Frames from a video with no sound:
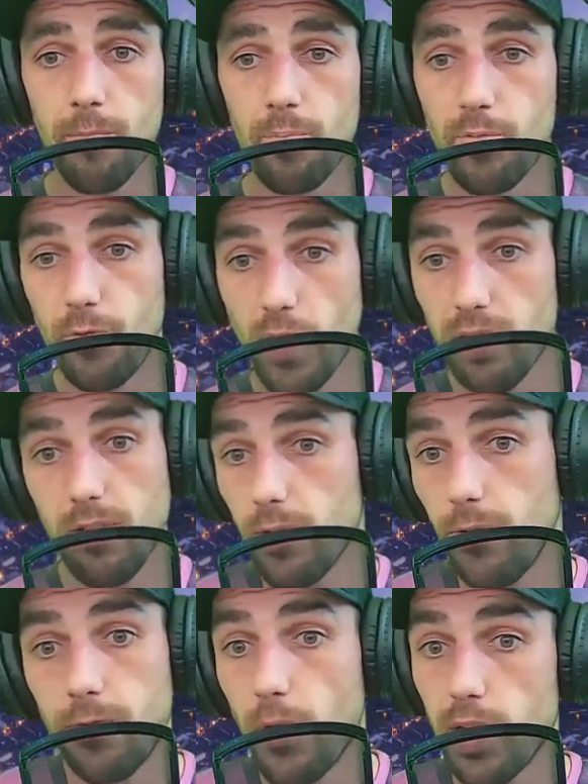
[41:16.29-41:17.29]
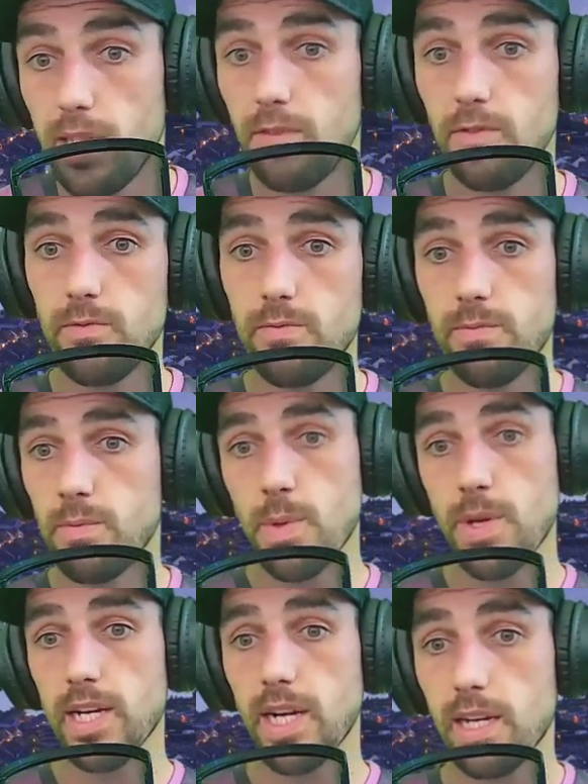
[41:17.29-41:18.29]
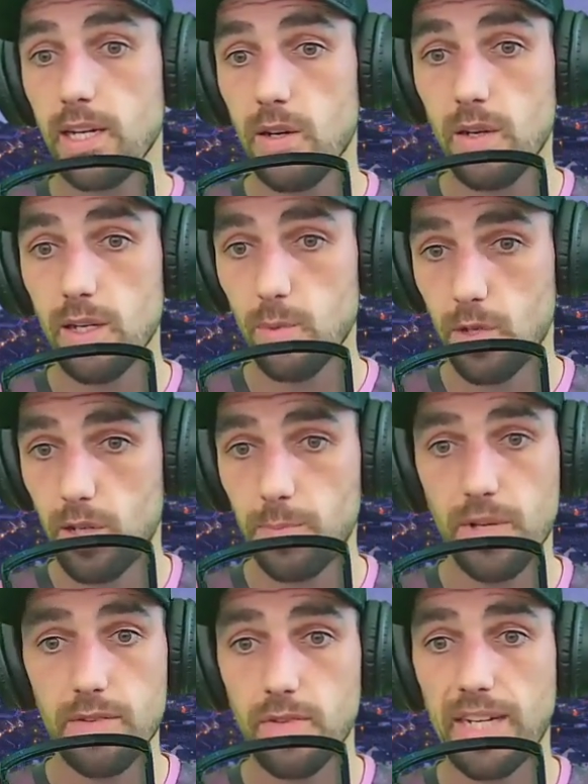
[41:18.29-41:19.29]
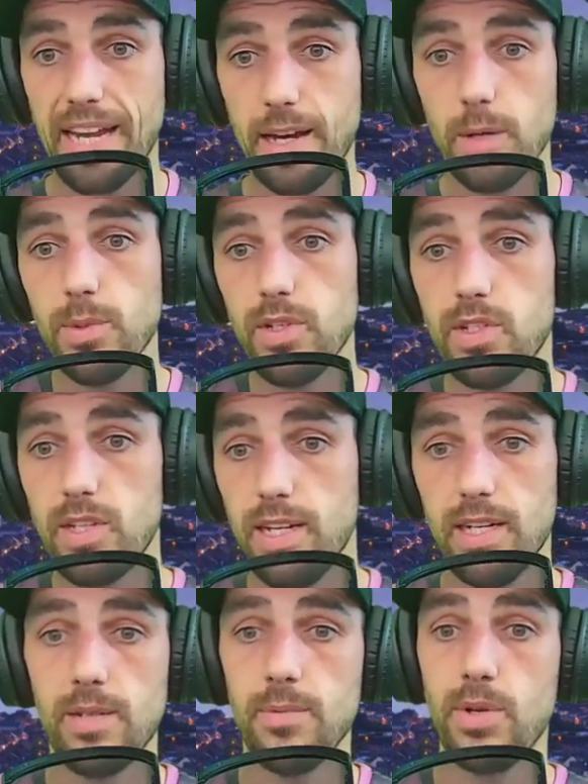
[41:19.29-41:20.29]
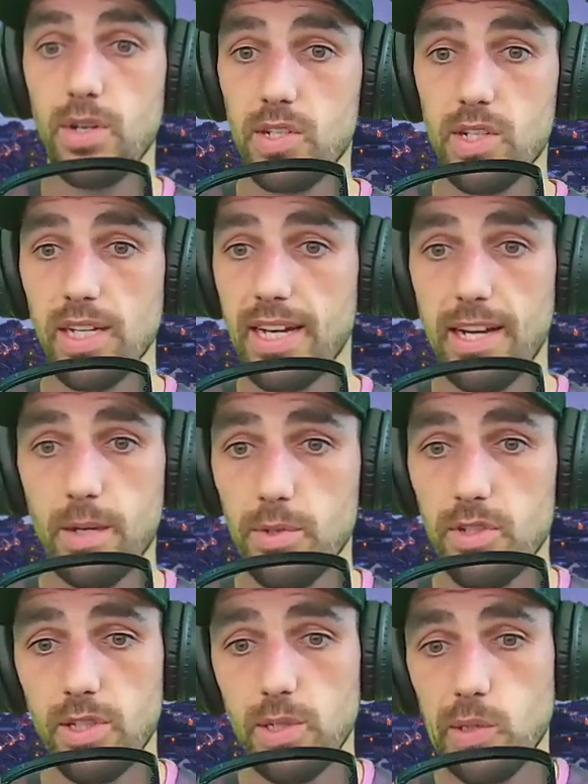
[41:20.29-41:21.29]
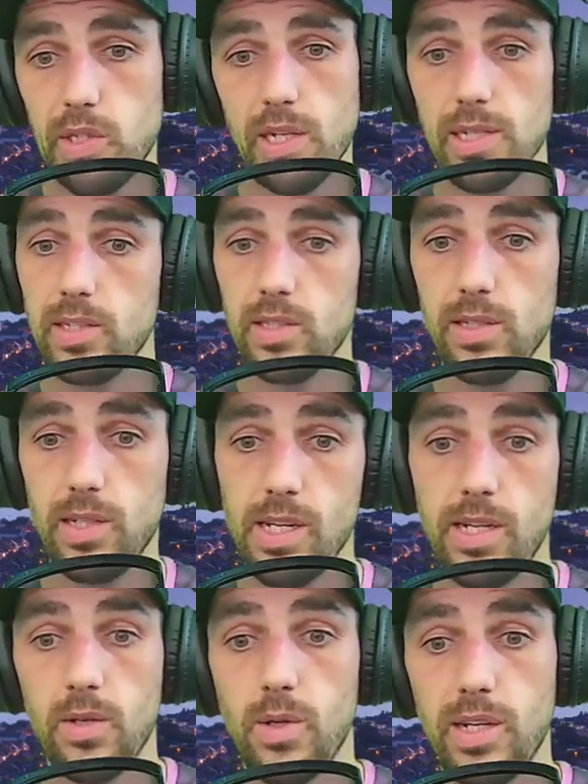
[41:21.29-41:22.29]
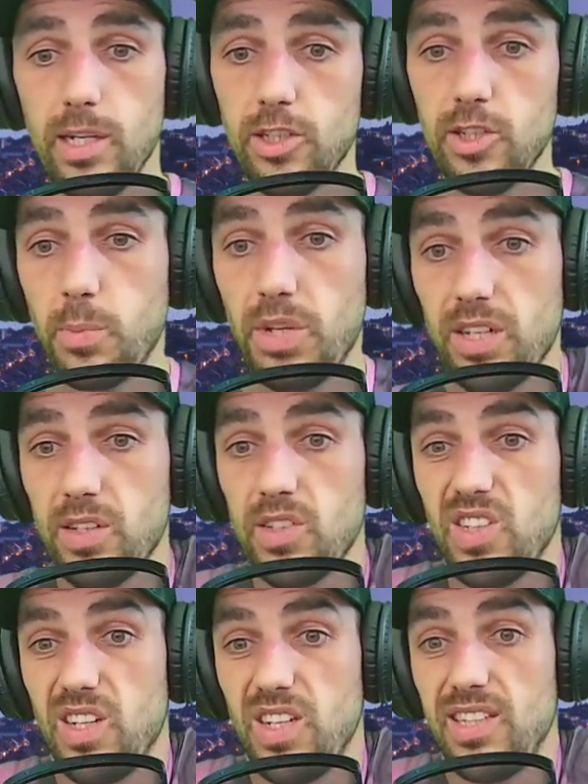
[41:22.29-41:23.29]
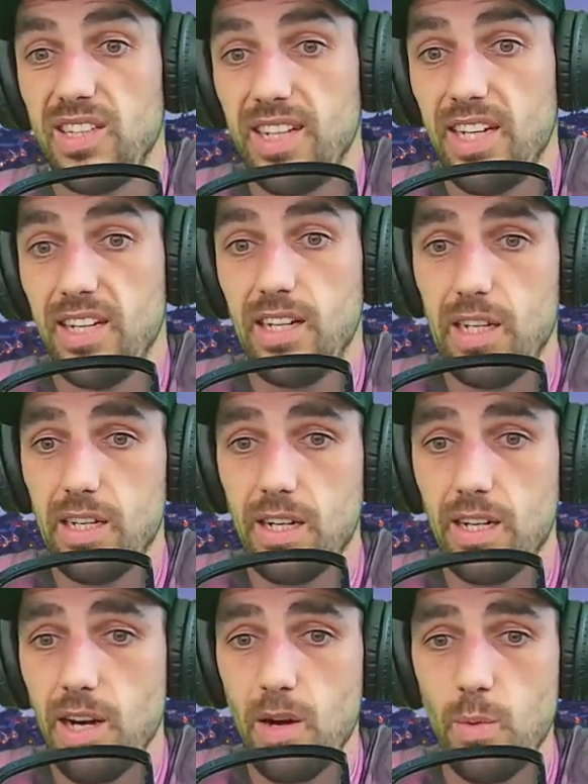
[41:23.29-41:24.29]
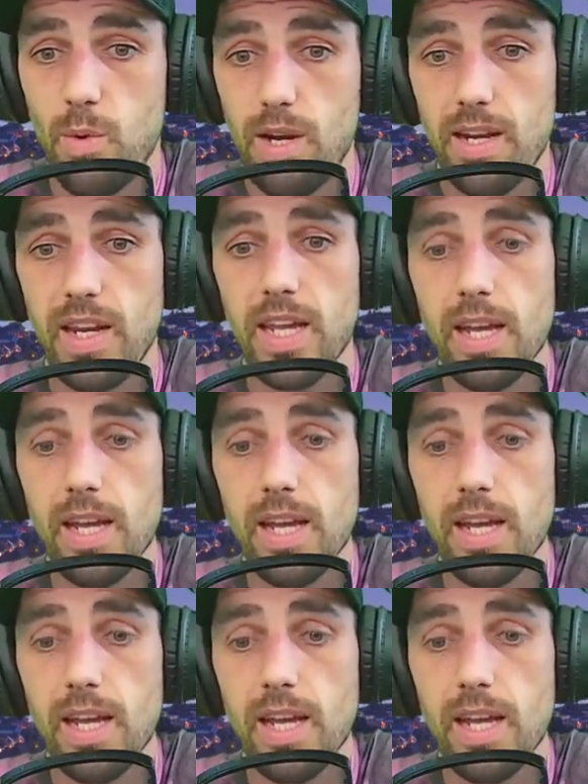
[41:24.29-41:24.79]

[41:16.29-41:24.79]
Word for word: five out of five when I got called were up there for cannabis, uh, personal cannabis use. Like, so I don't know, are they just bringing us all in together or, or what?